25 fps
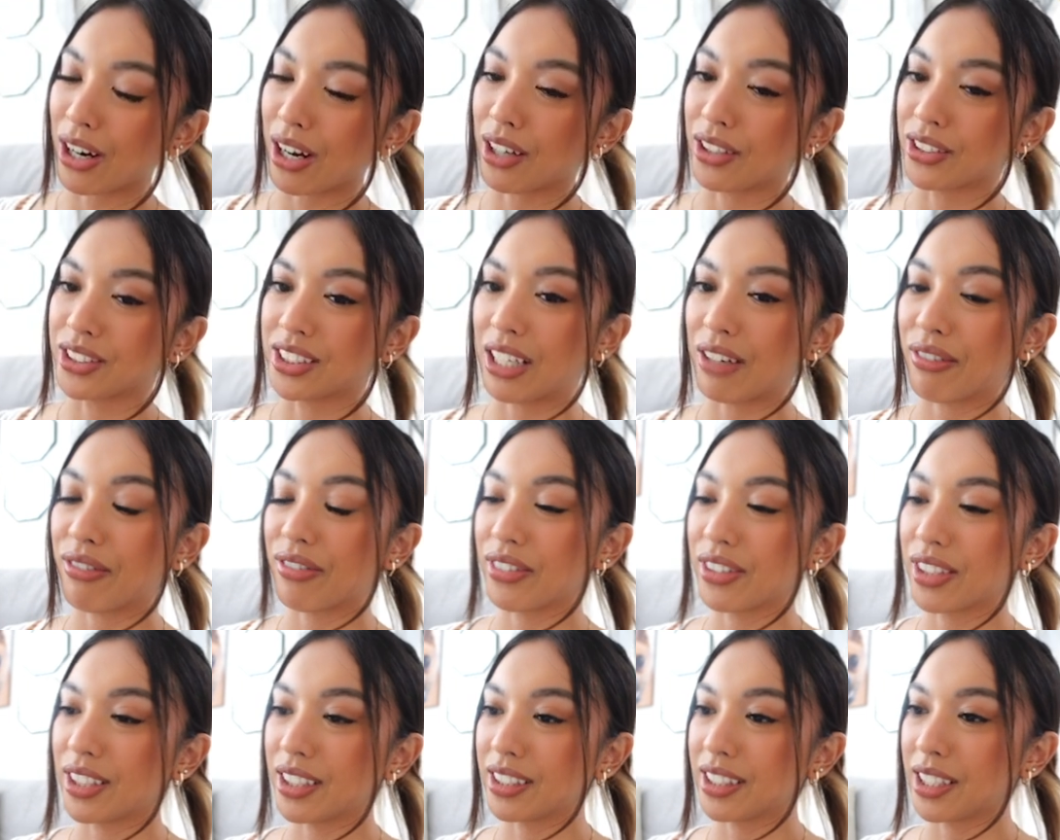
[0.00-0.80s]
I'll
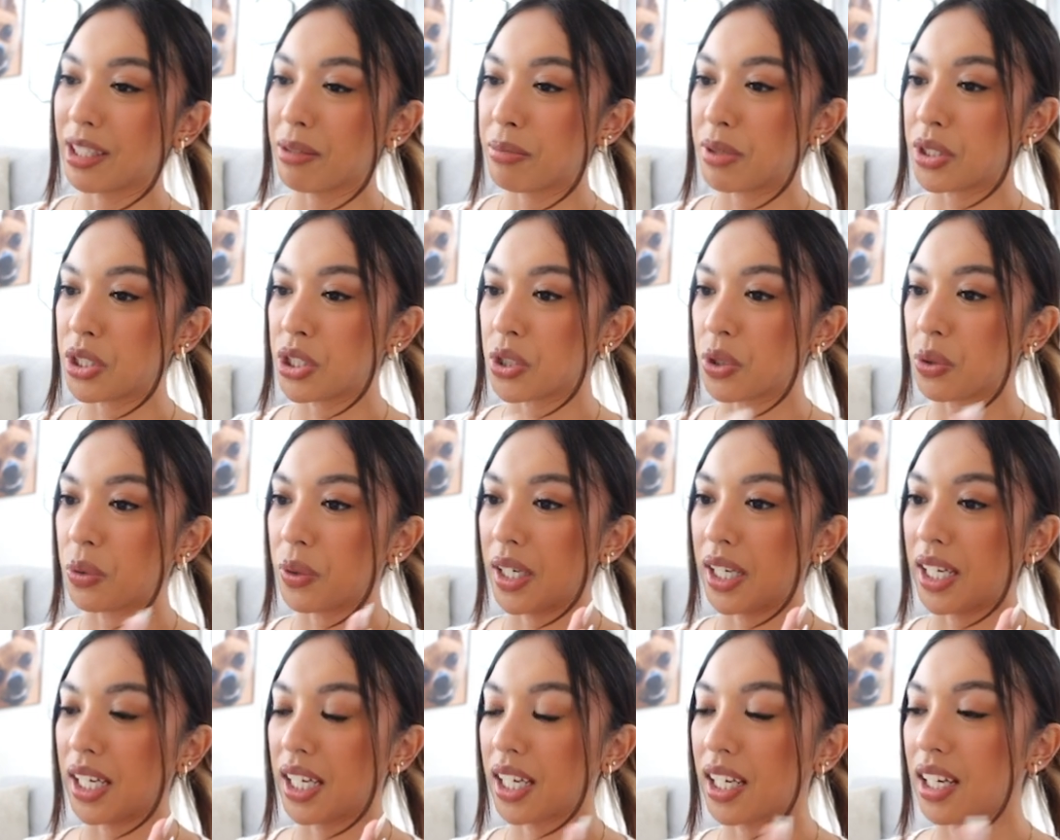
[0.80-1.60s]
definitely be
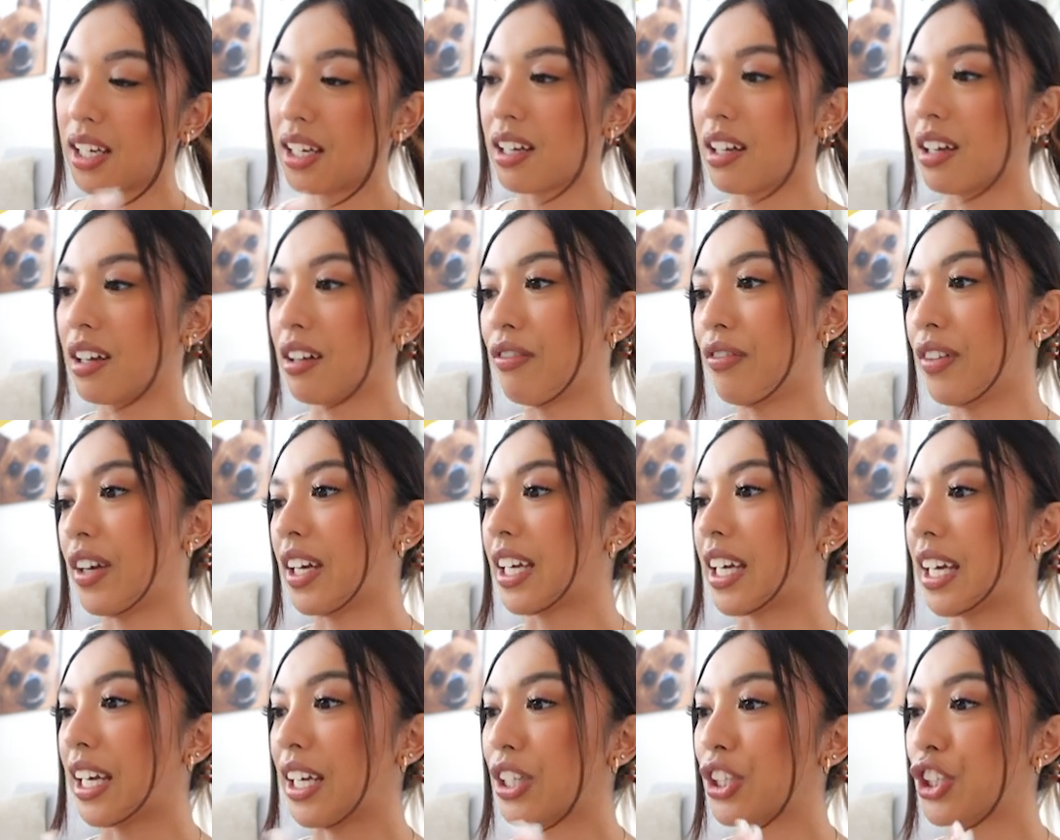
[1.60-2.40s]
doing
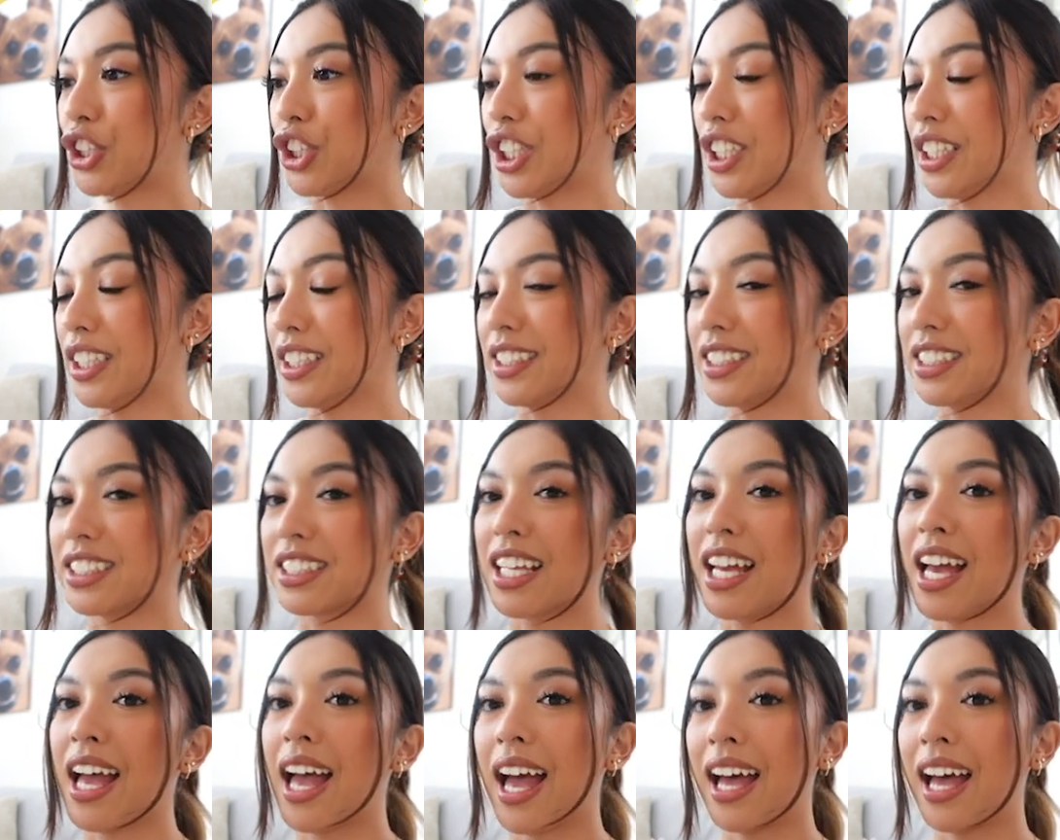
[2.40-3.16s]
vacations